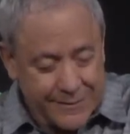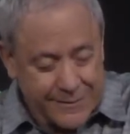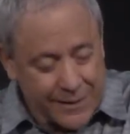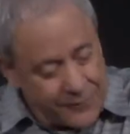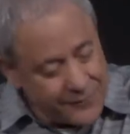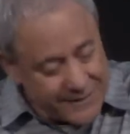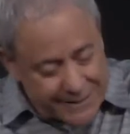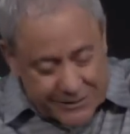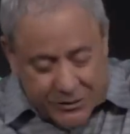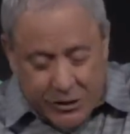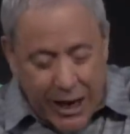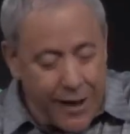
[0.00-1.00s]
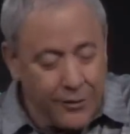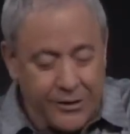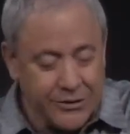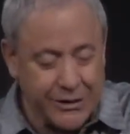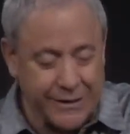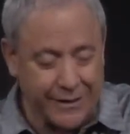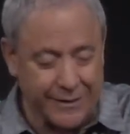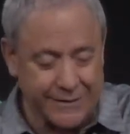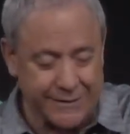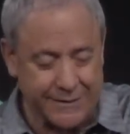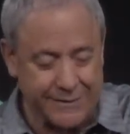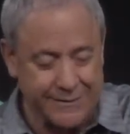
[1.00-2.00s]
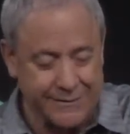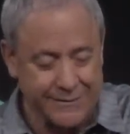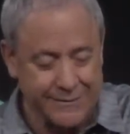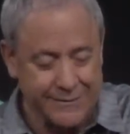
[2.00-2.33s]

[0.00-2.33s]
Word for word: some of us is challenging us.